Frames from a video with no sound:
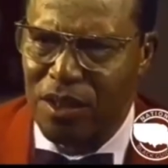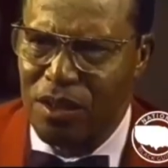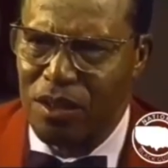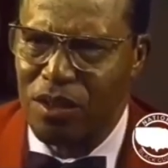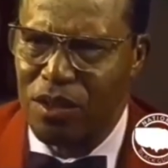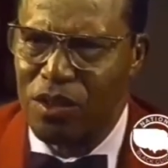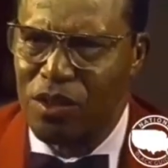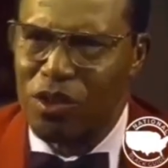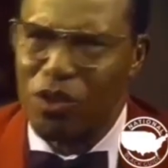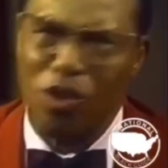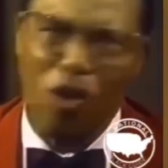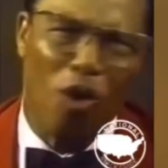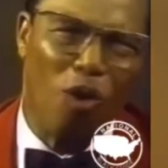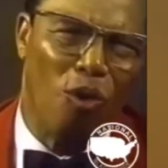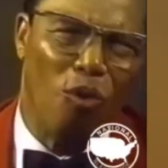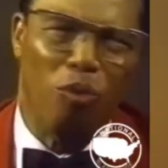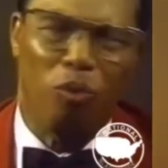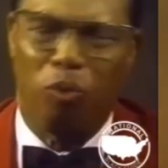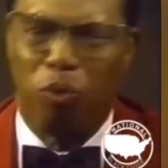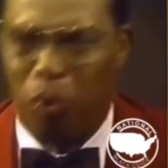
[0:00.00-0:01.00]

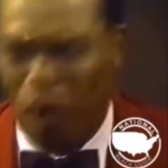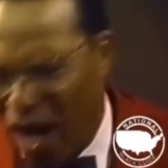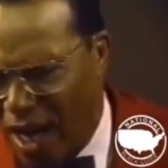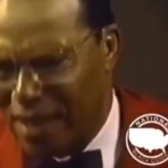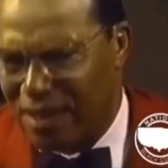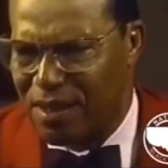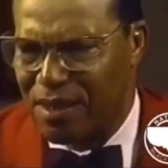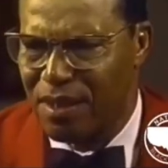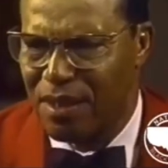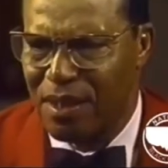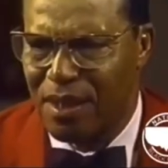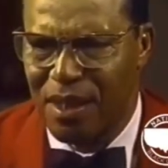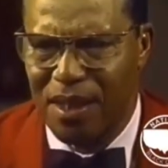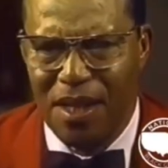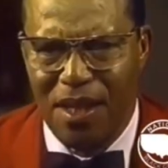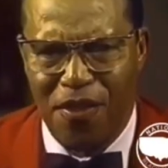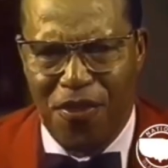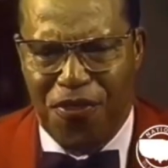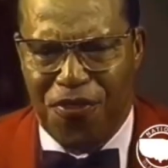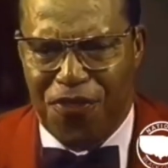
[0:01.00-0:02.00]
So what?
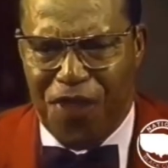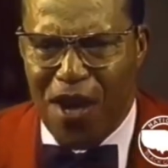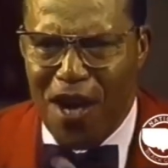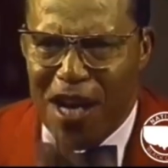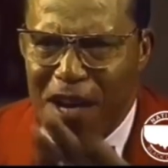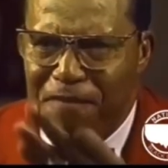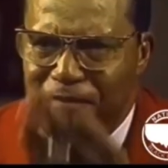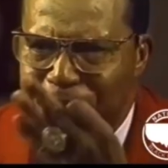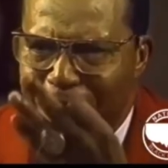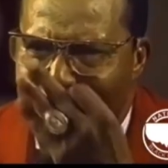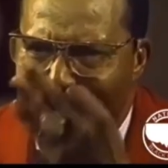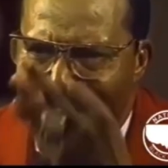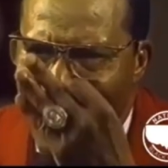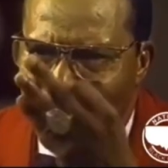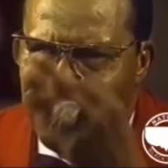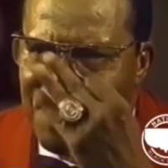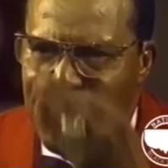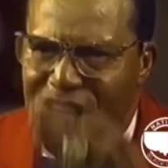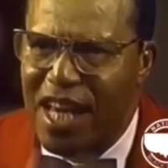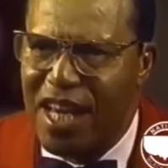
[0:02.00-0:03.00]
35
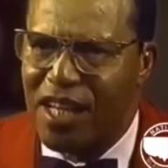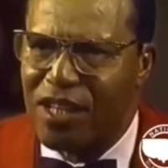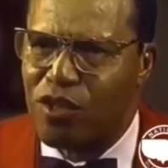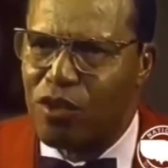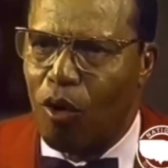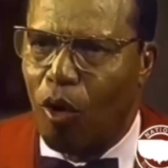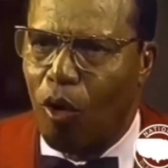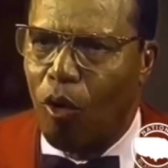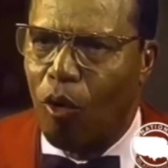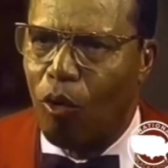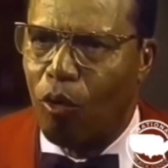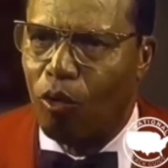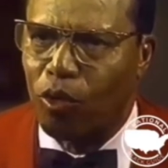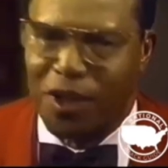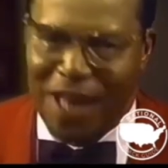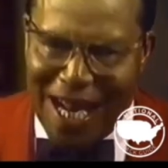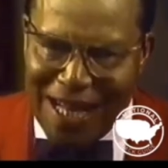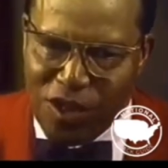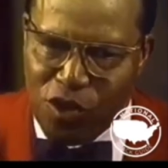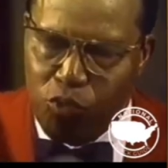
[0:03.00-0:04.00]
years old.
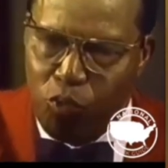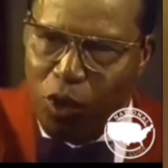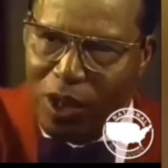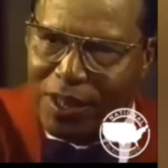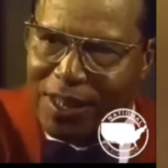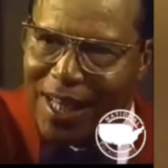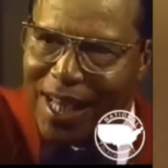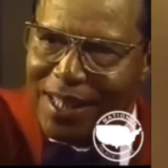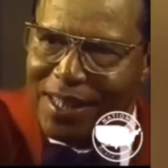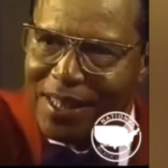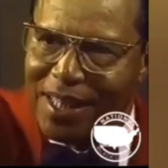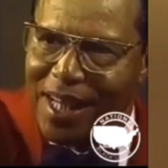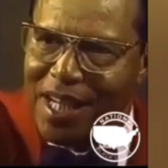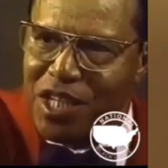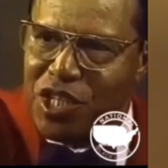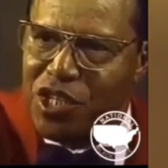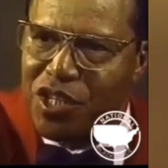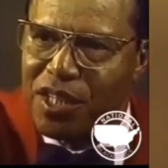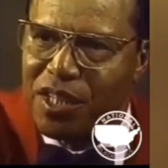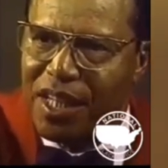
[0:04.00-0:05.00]
That's what that
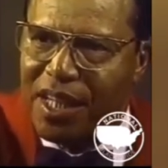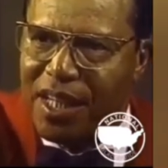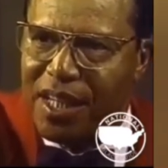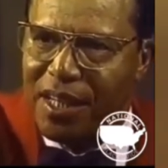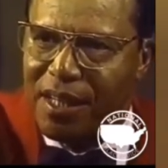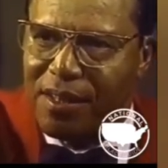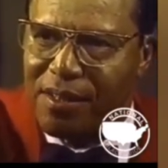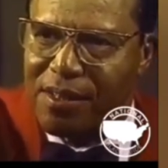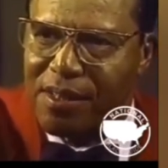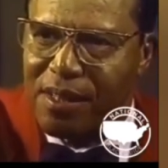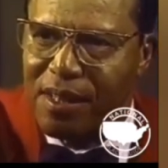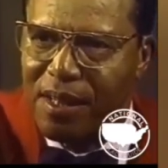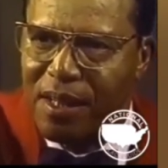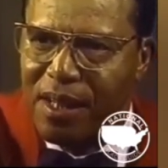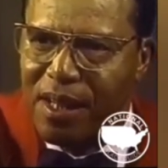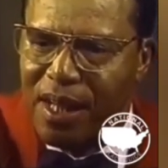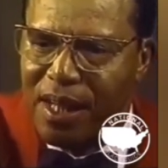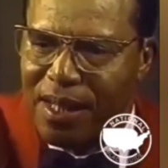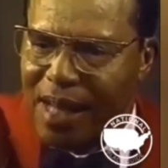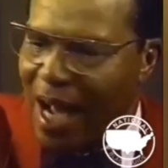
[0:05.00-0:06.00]
nation is.
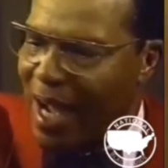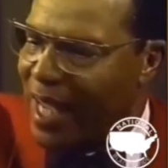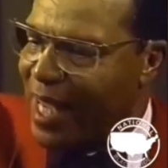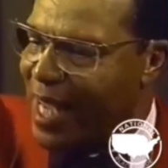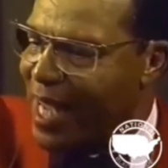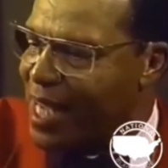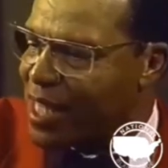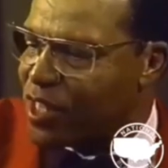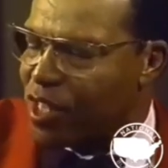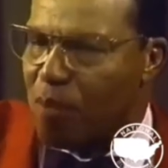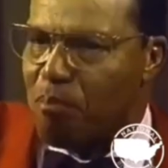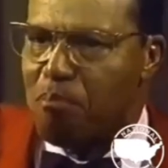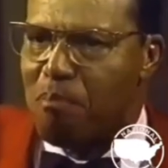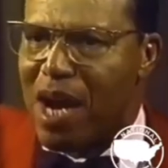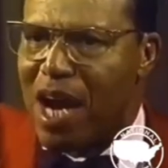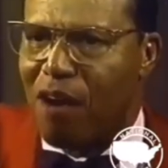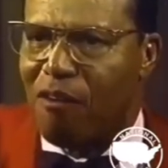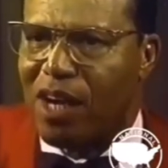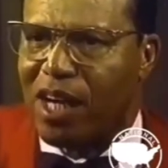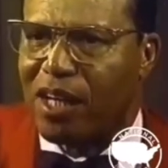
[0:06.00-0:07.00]
Now, here's
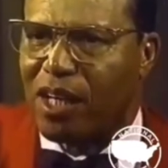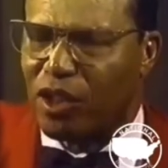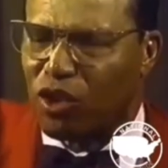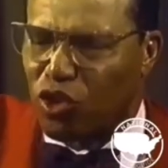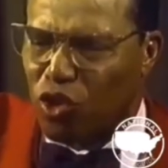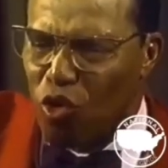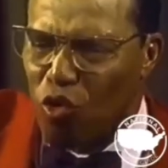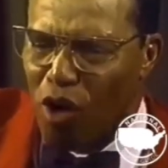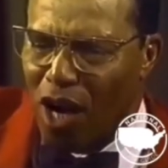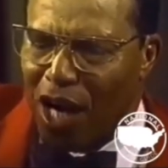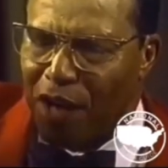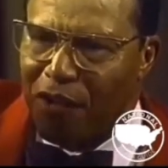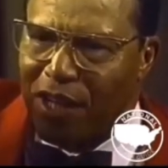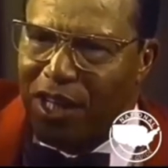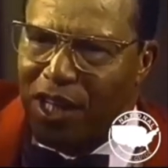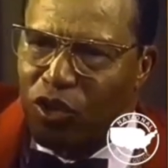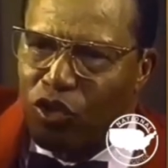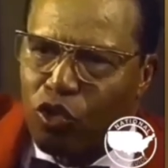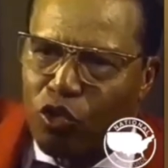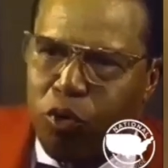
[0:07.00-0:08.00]
America,
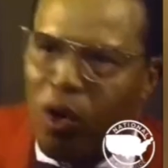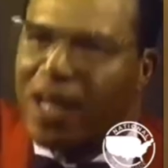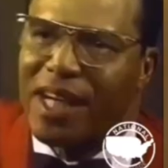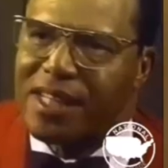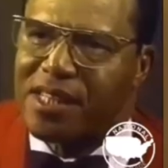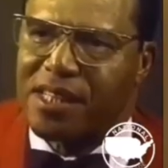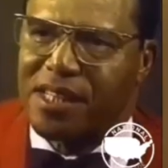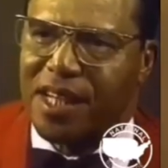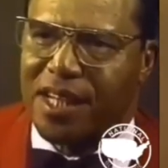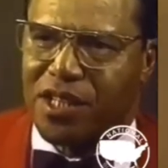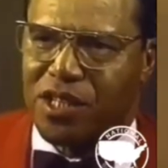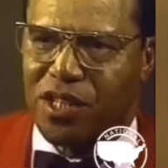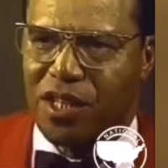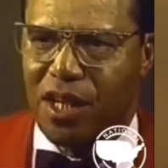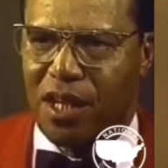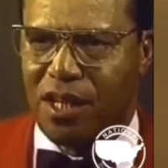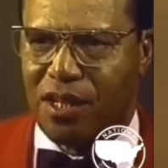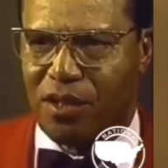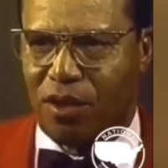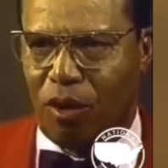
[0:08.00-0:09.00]
226
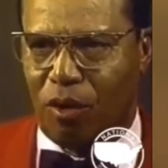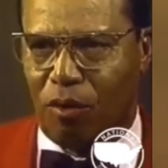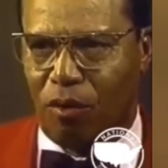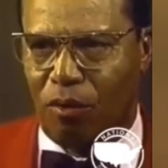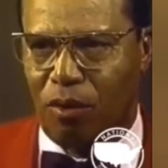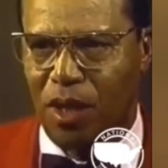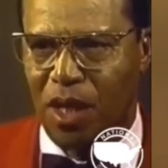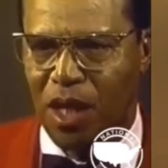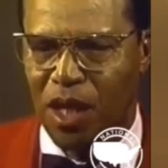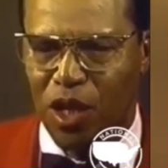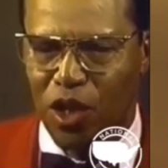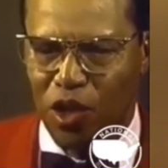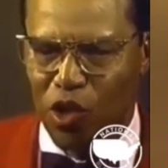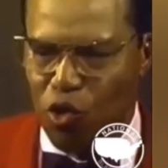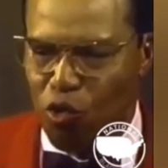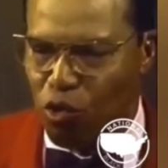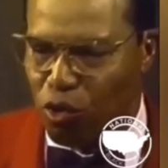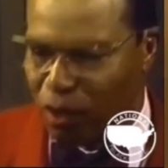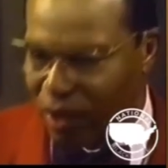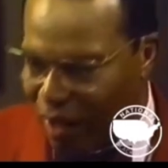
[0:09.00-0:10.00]
years old.
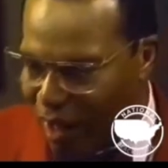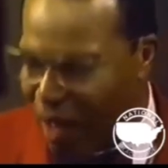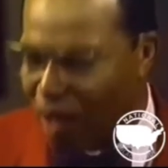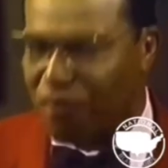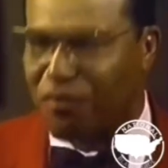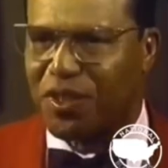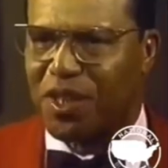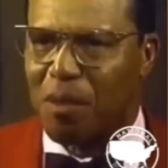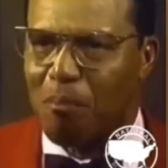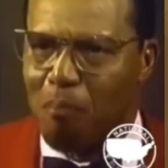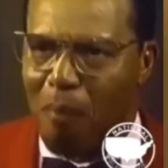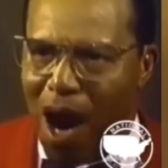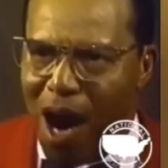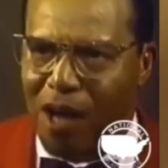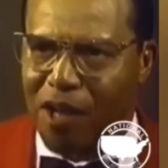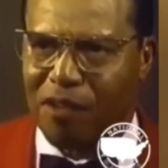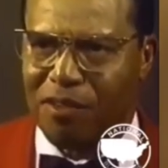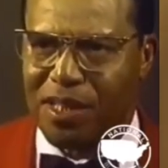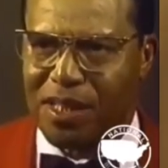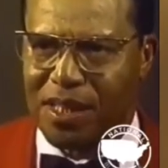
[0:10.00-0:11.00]
You love
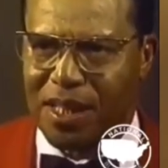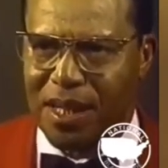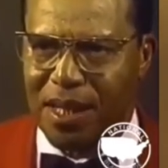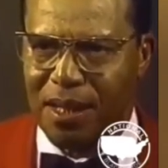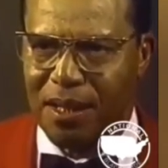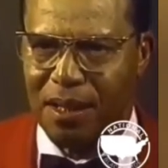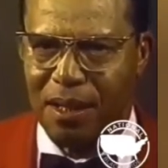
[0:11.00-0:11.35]
democracy?